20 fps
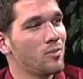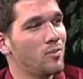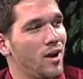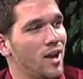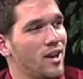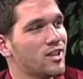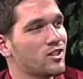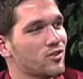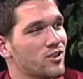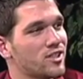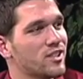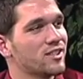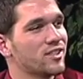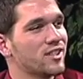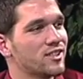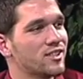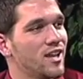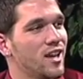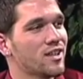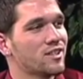by his recent
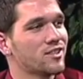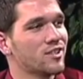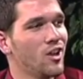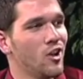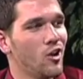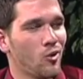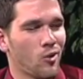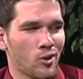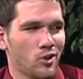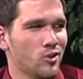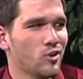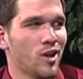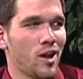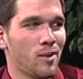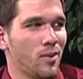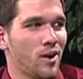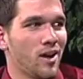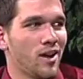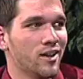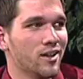success, or are you not
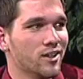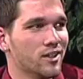buying